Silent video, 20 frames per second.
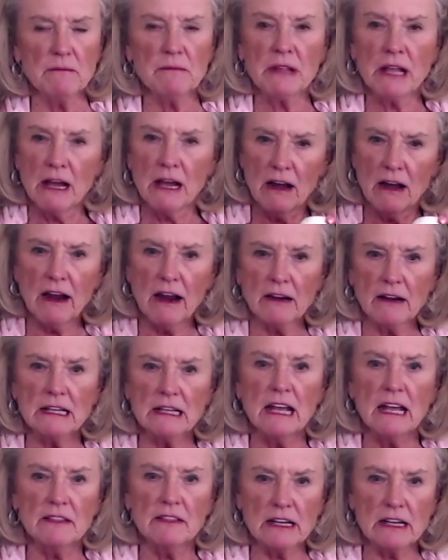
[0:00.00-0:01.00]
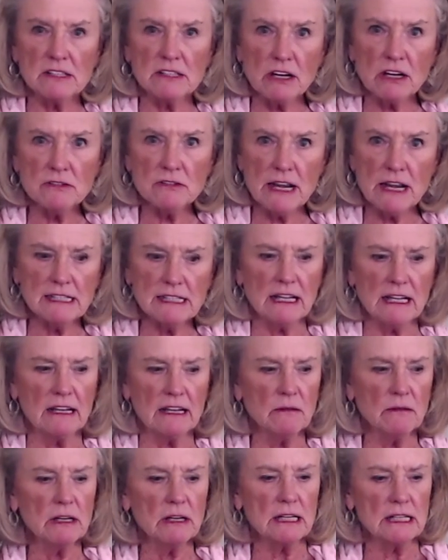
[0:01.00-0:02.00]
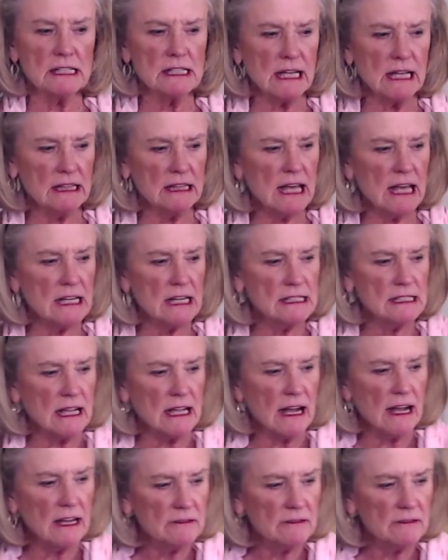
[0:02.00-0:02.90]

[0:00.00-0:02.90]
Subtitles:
All right, there's our dressing. We're going to set that aside.